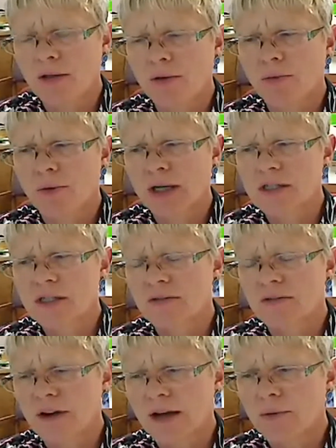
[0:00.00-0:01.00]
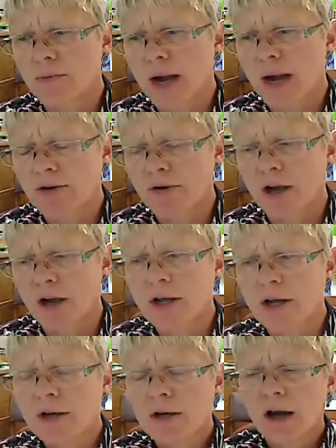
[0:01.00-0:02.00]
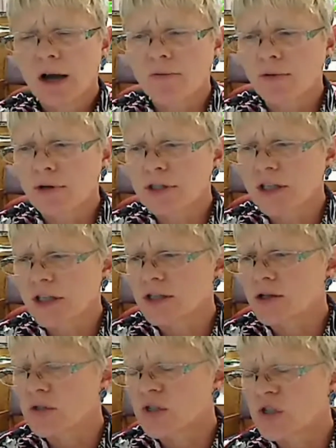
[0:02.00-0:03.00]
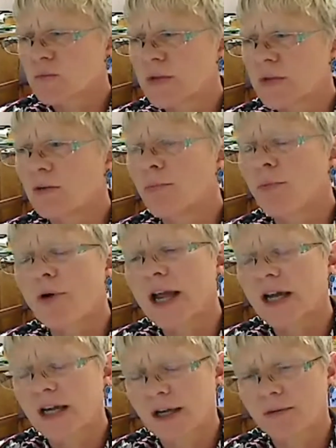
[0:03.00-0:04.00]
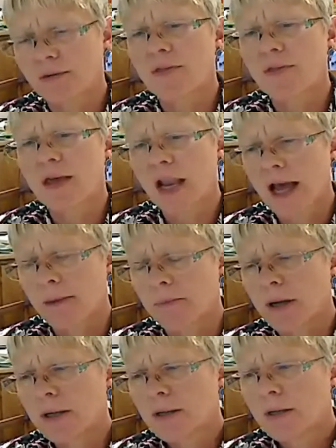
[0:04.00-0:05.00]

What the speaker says: Otherwise, the fiber micron, I've worked to get so they'll break when they lamb.